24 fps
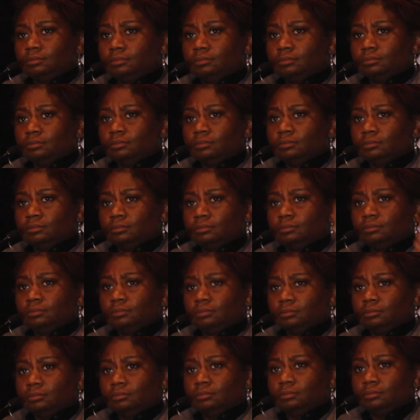
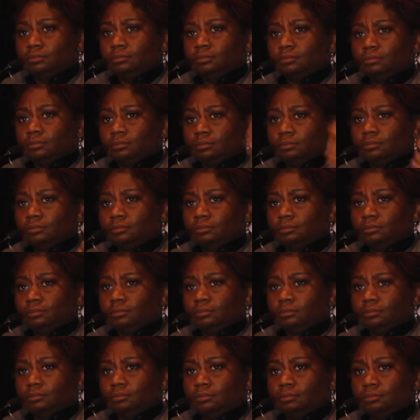
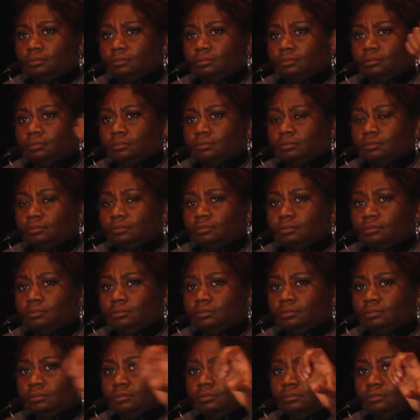
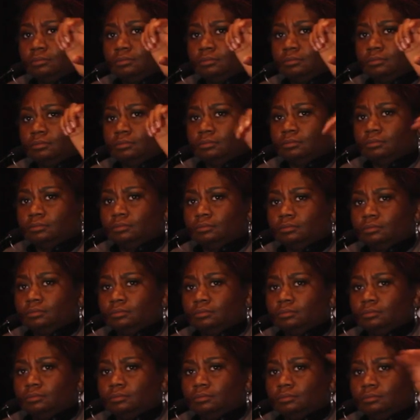
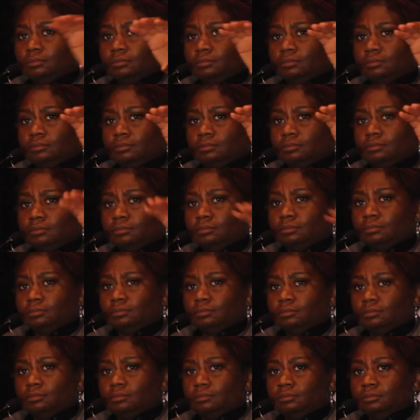
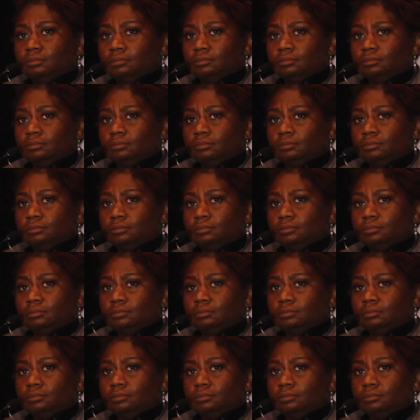This person isn't speaking.